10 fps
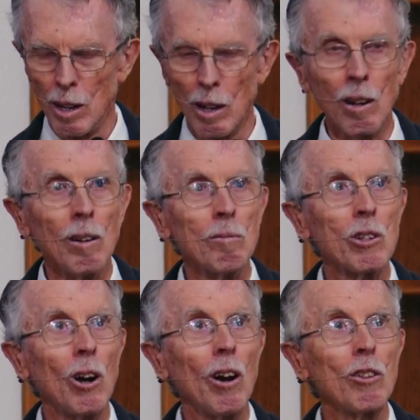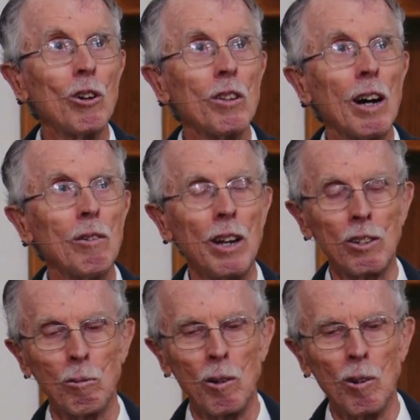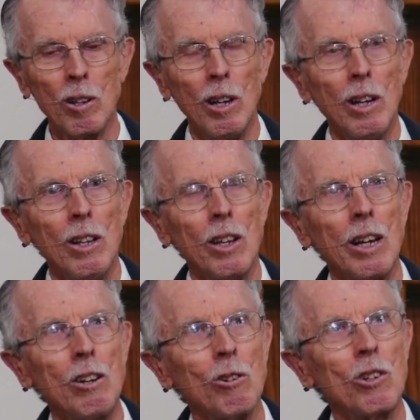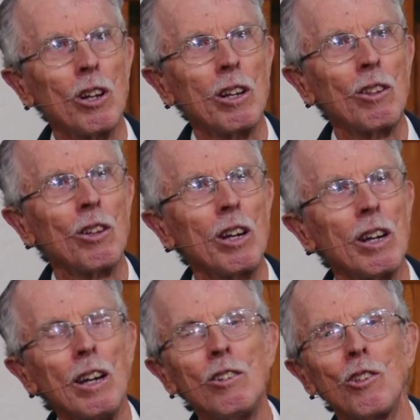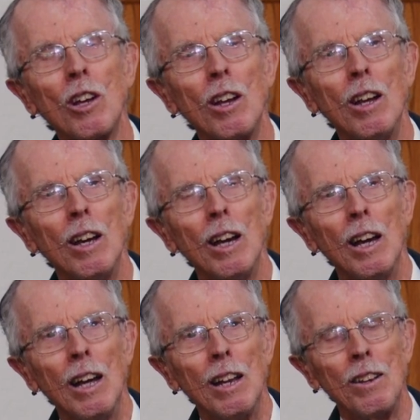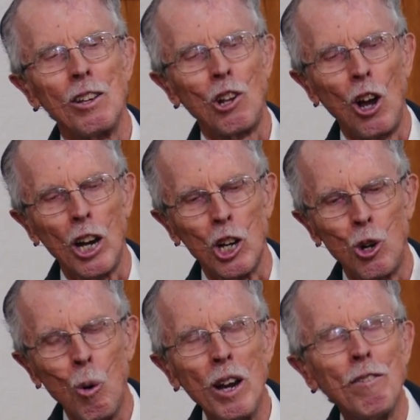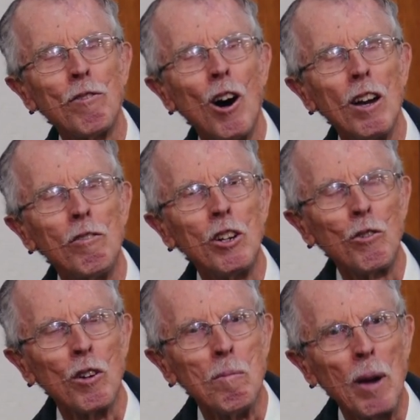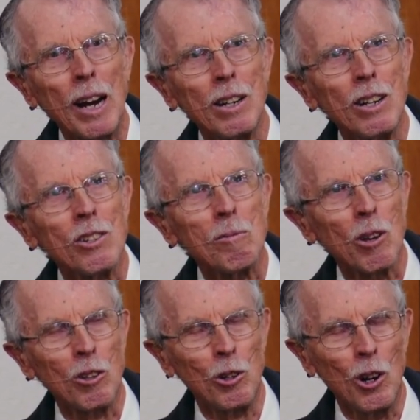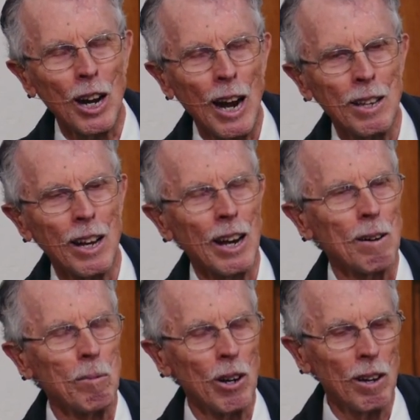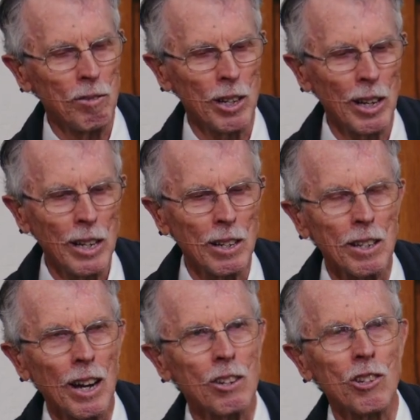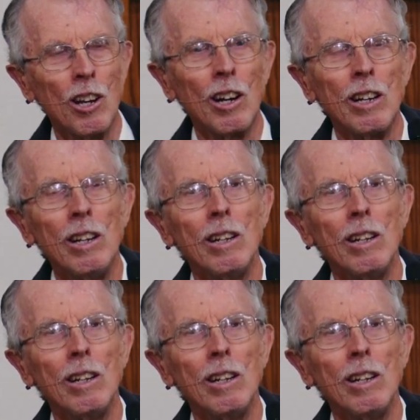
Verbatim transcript: oh, I'm sorry, I thought that next one was. The interesting thing is that there's like 25 different mechanisms. I thought I had that up, but I've deleted that slide